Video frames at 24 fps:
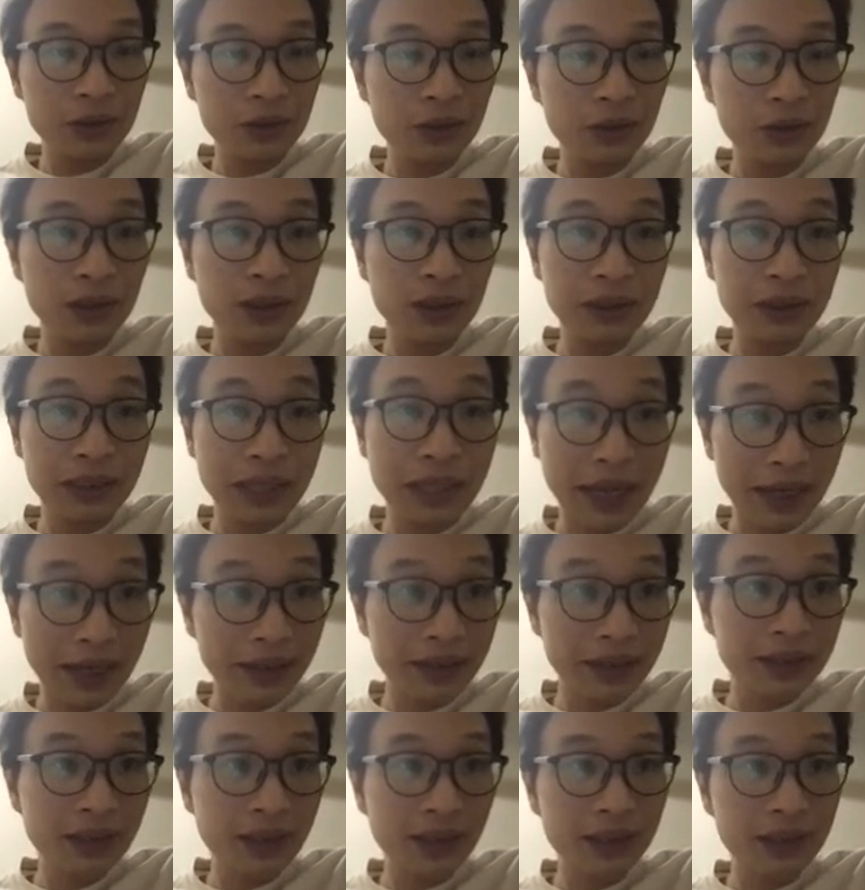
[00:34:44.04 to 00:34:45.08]
surely
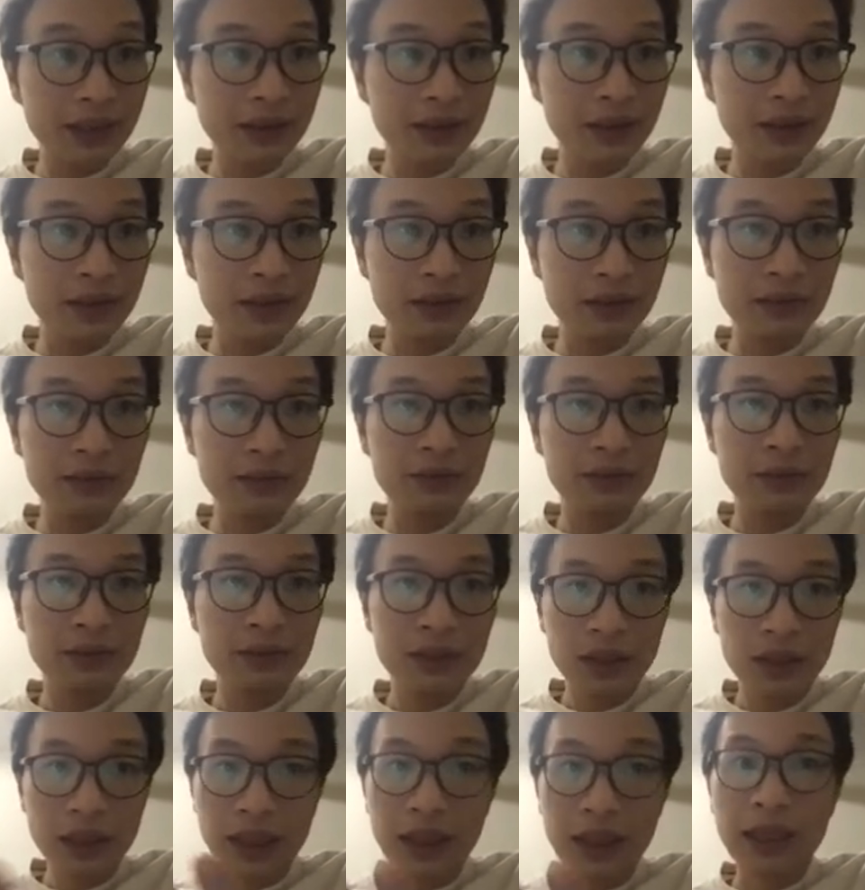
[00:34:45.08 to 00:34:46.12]
nice? And
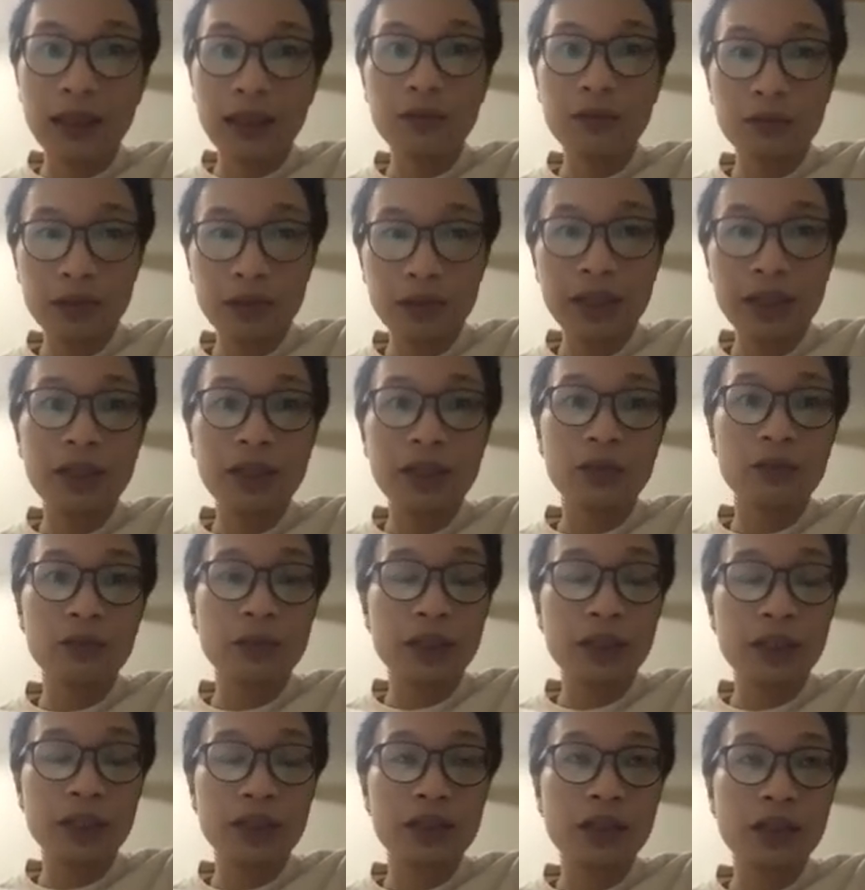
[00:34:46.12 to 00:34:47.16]
again, later on we're
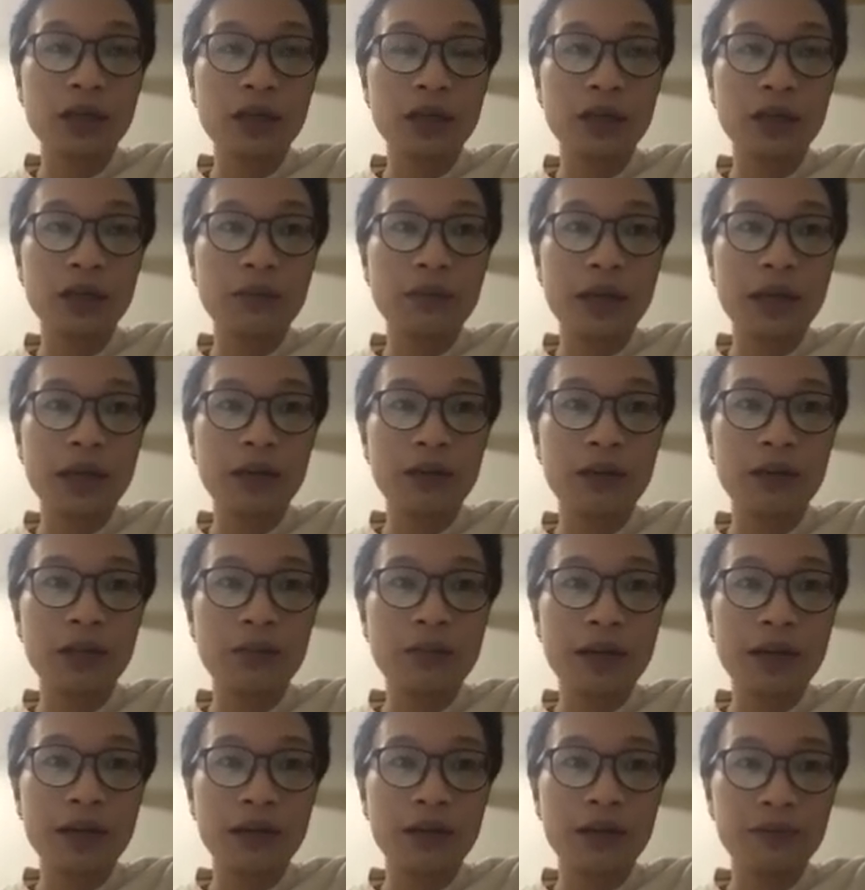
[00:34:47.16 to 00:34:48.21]
gonna talk about
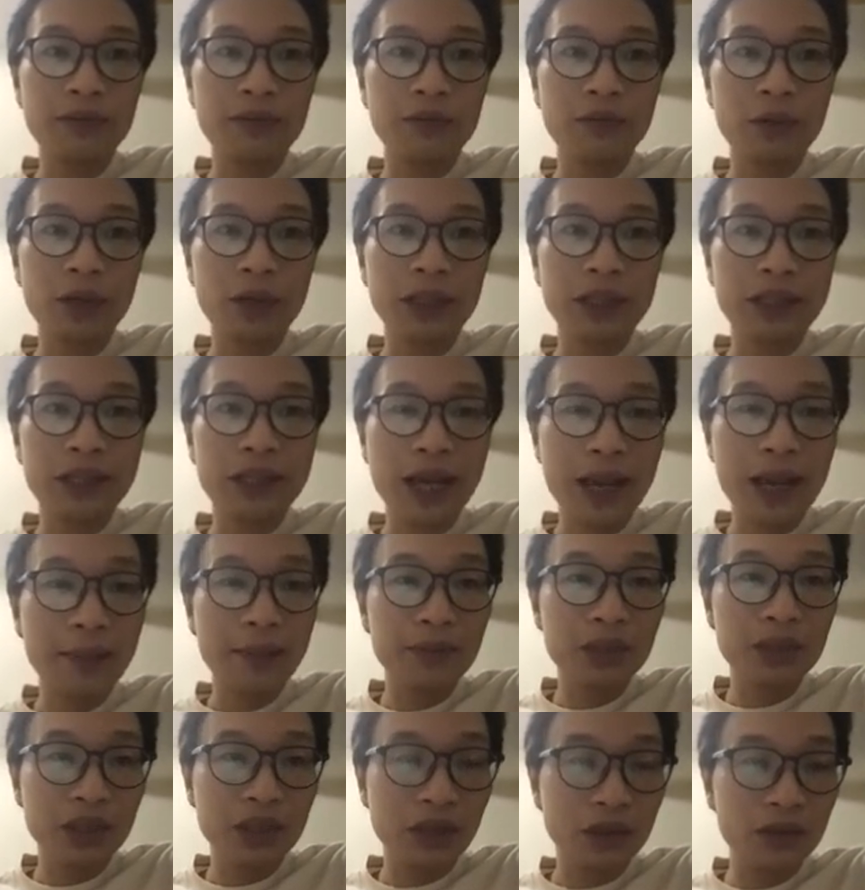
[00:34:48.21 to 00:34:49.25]
when
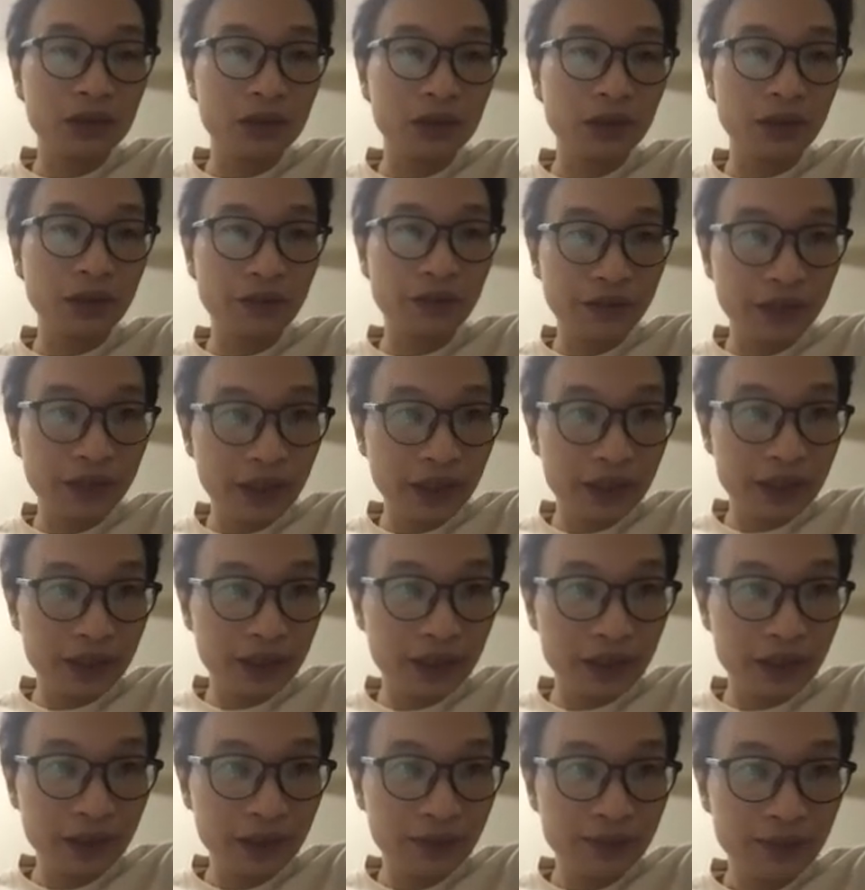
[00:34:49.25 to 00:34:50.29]
times goes to
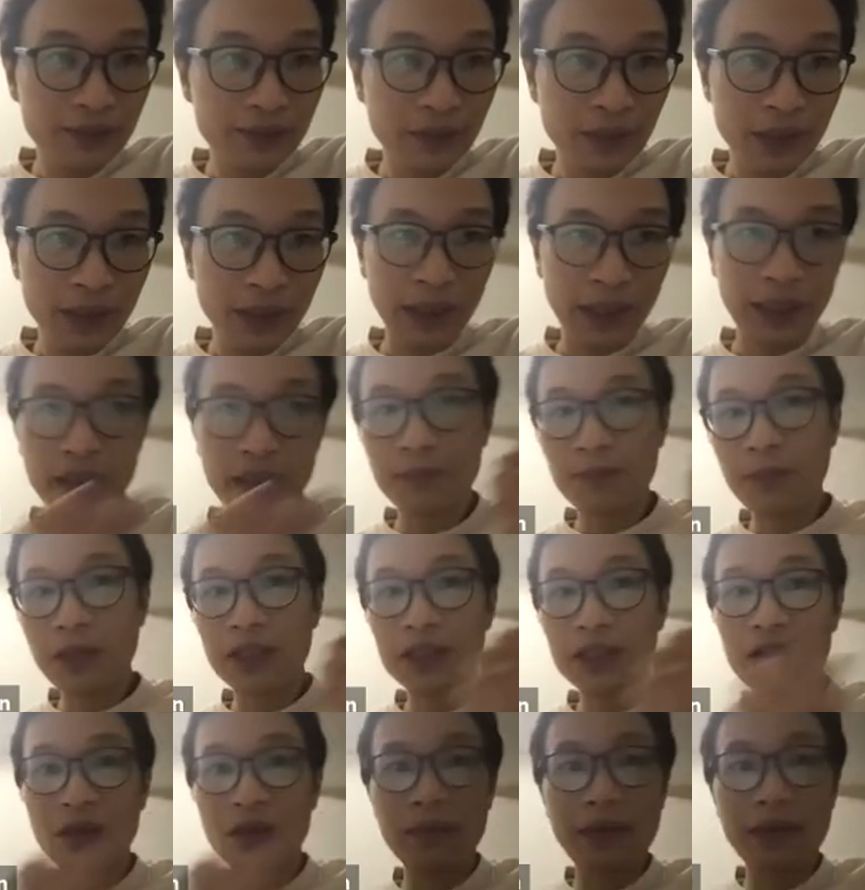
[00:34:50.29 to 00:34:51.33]
infinity, either
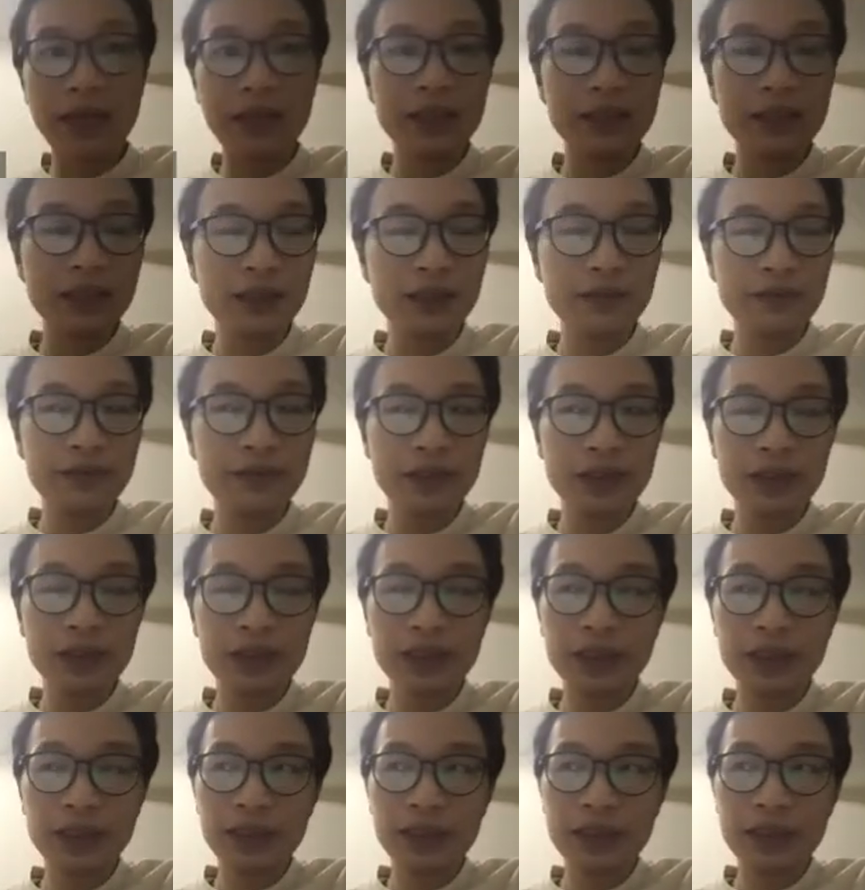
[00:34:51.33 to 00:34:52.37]
plus or minus
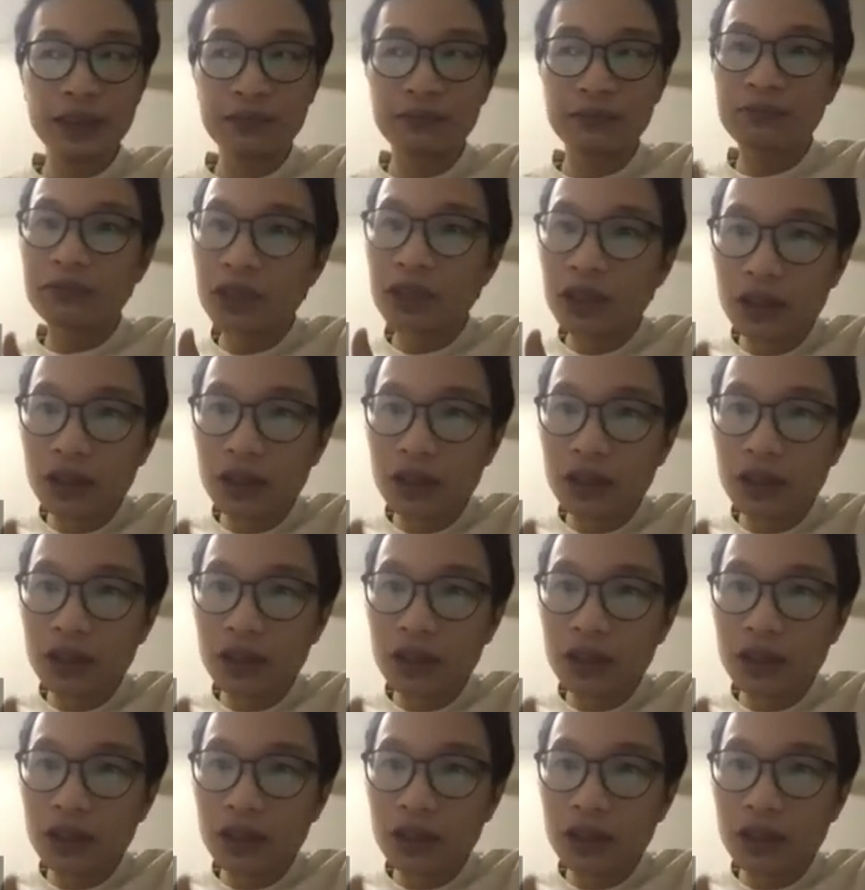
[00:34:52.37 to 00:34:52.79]
infinity, then